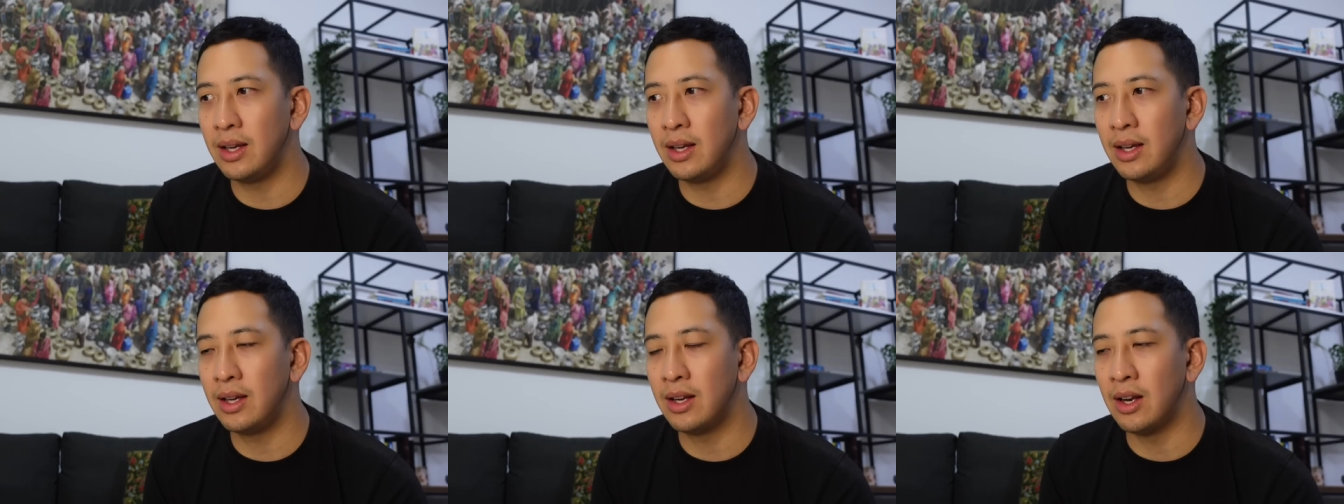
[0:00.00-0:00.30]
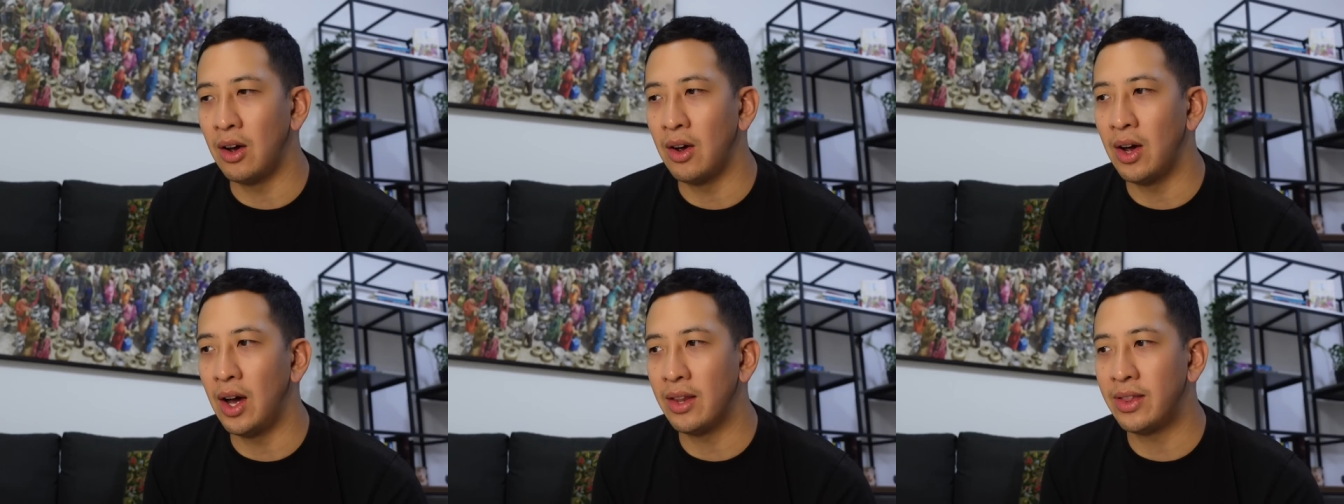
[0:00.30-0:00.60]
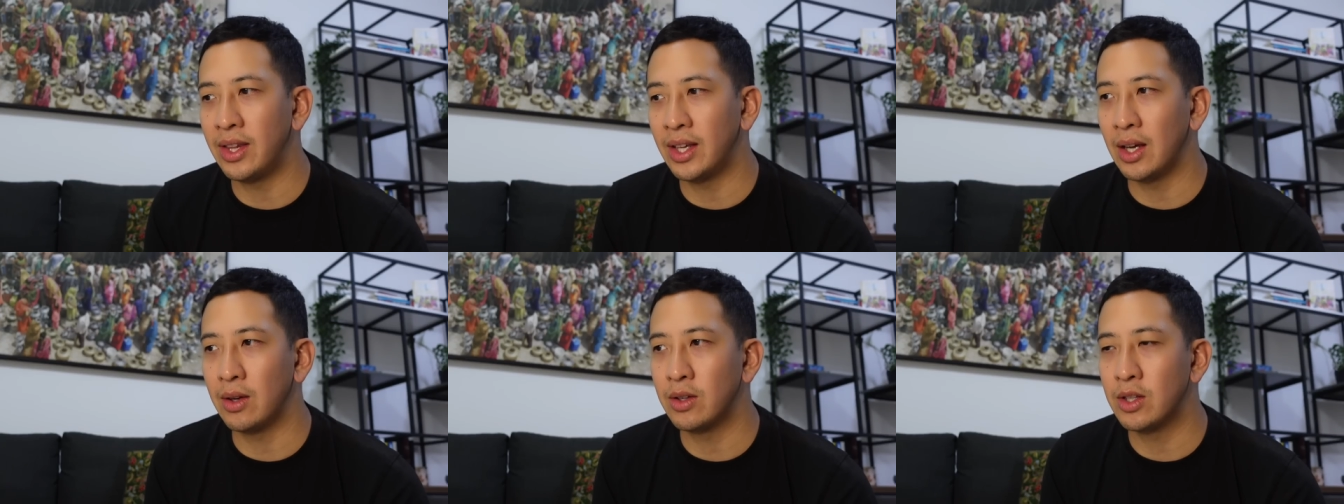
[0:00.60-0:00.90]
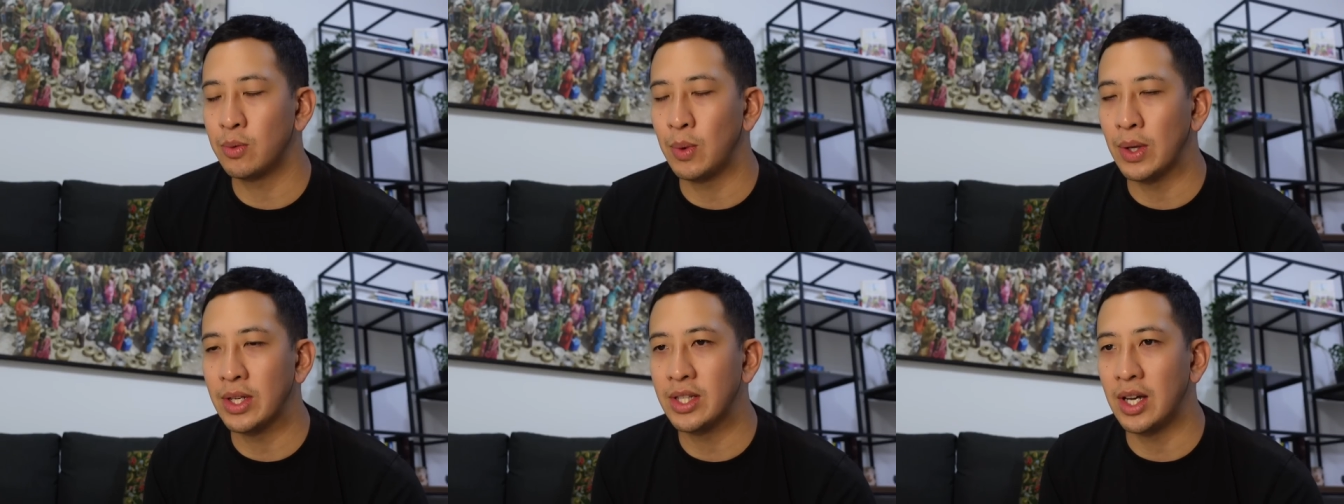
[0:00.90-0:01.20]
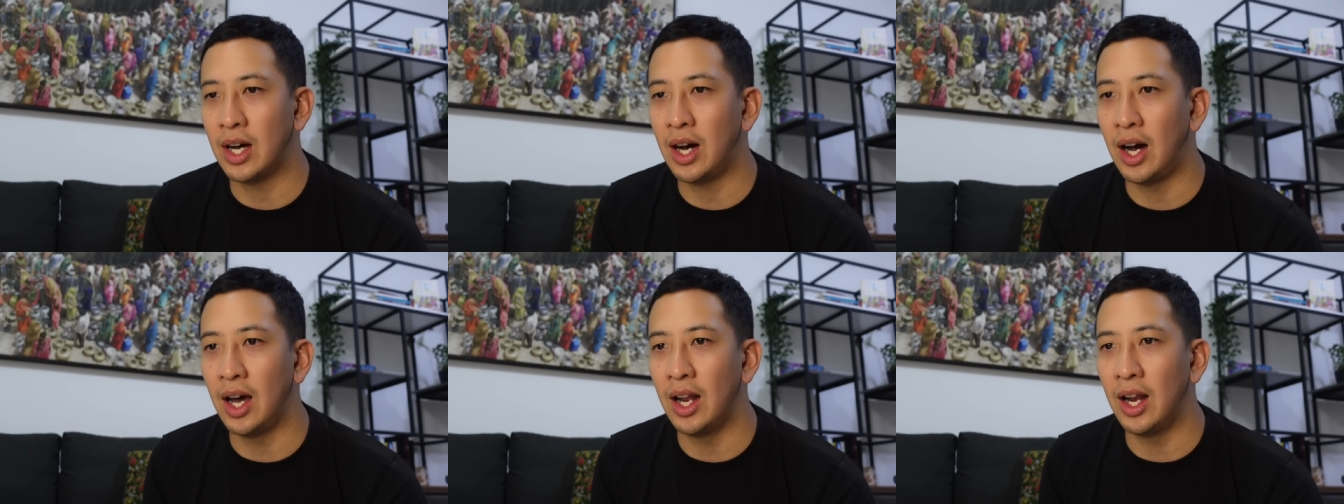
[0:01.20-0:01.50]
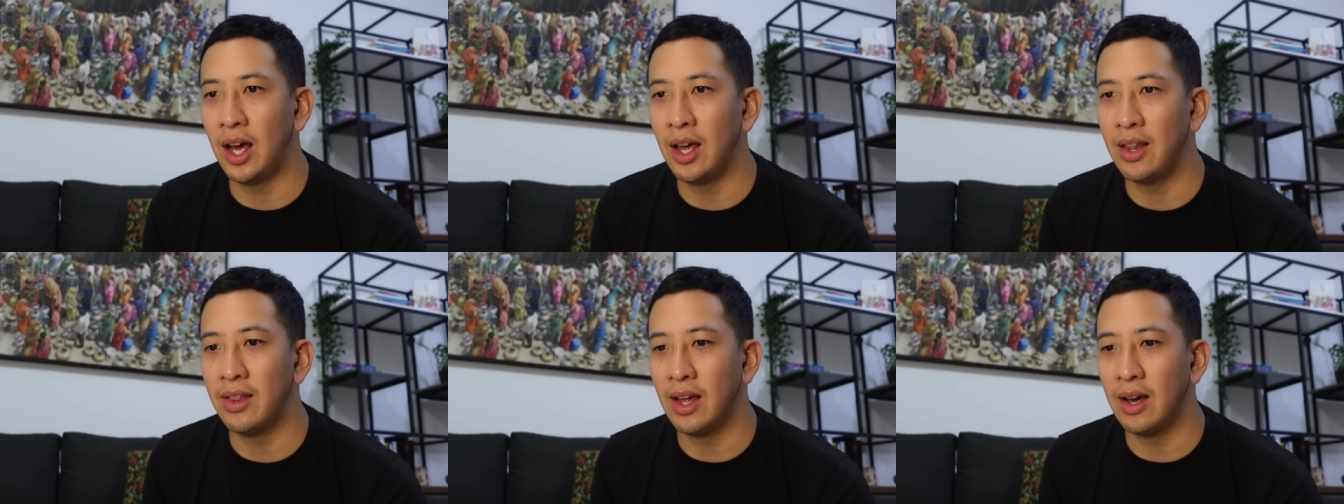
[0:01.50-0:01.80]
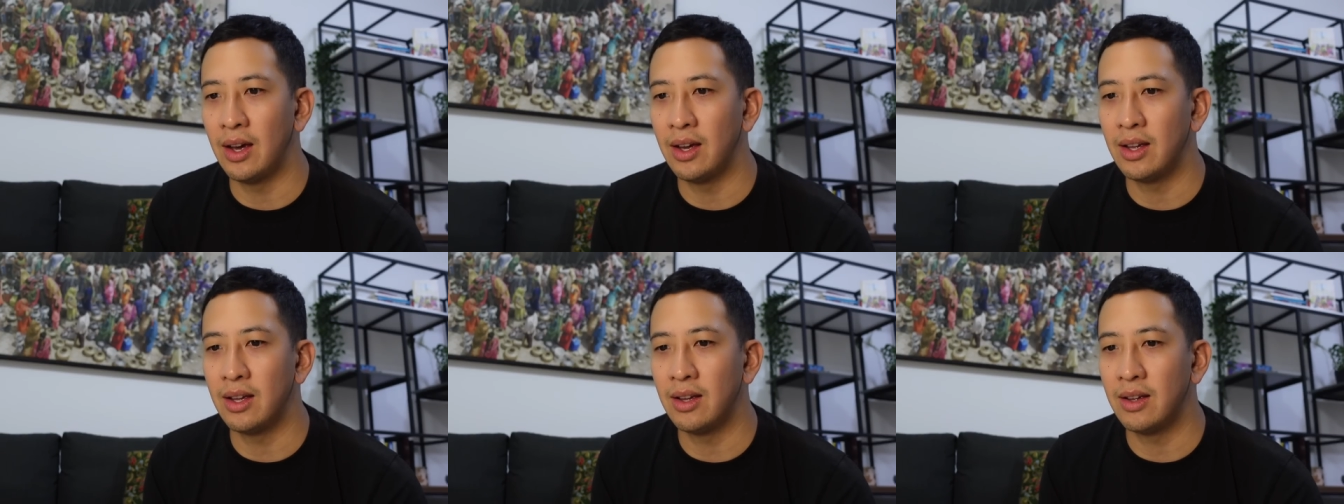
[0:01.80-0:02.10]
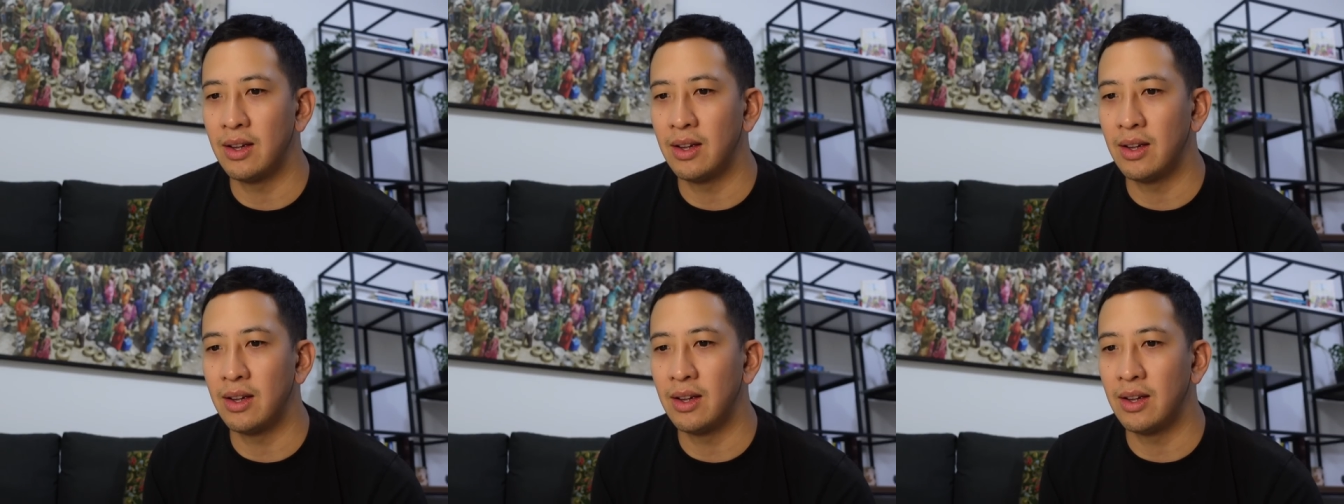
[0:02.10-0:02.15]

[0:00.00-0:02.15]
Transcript: You know, I think it just went to highlight that